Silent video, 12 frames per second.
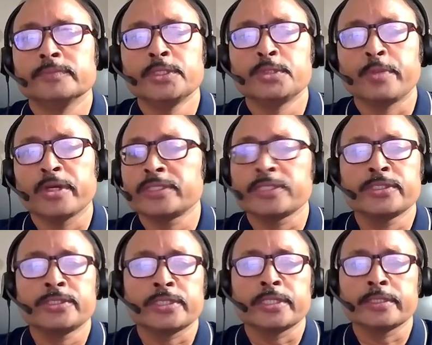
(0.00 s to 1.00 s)
this voice
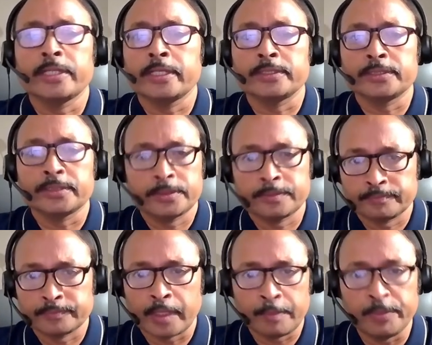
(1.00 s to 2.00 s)
assistant, that
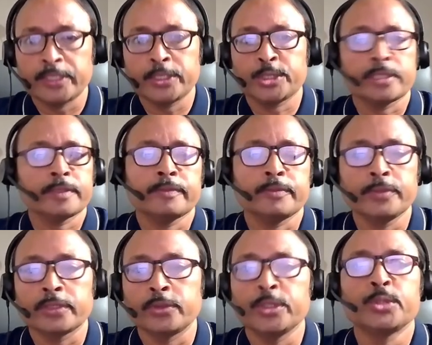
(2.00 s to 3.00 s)
application
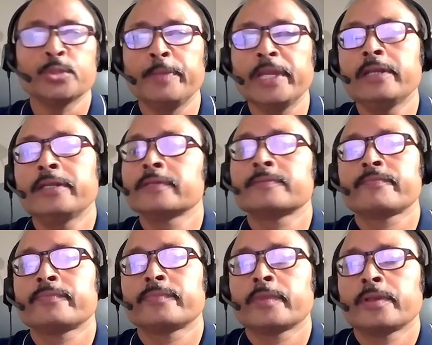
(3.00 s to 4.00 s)
we are going to build
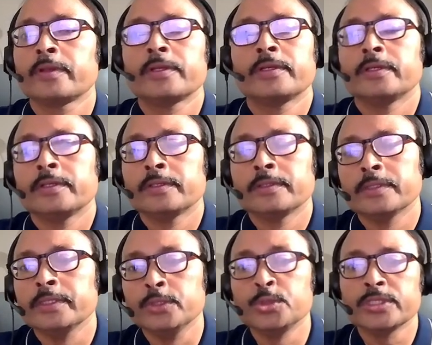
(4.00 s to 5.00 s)

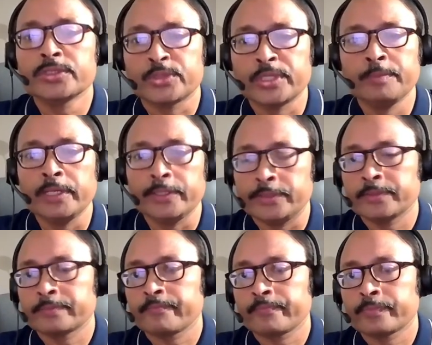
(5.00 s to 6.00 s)
using Streamlit
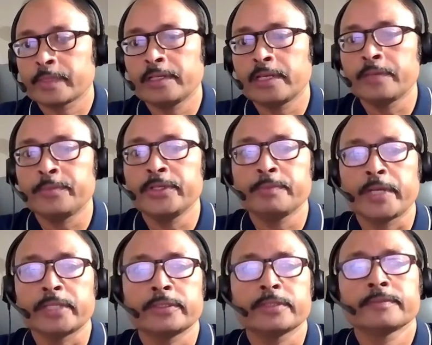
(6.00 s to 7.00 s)
library in
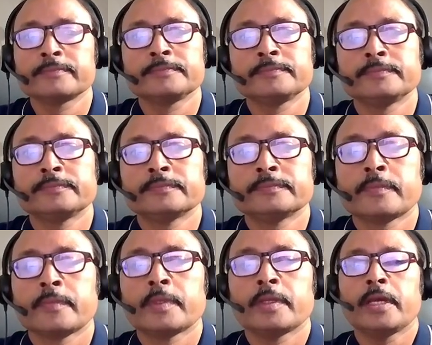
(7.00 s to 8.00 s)
Python,
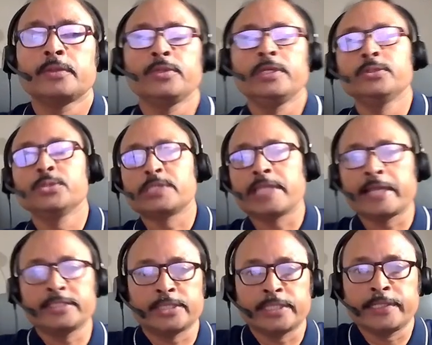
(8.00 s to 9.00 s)
and we'll use
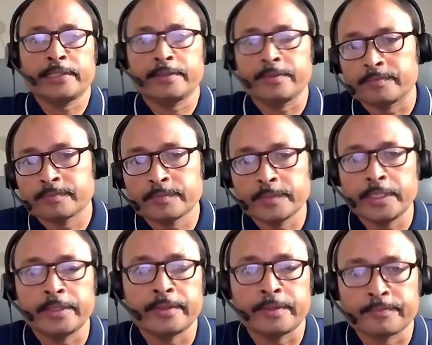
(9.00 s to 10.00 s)
LangChain,
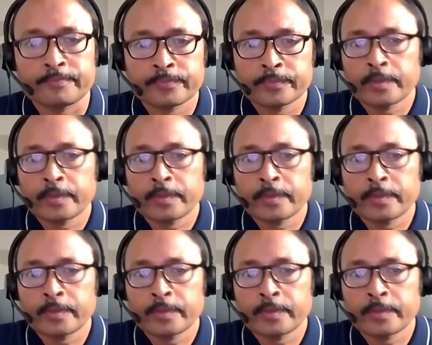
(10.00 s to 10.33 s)
then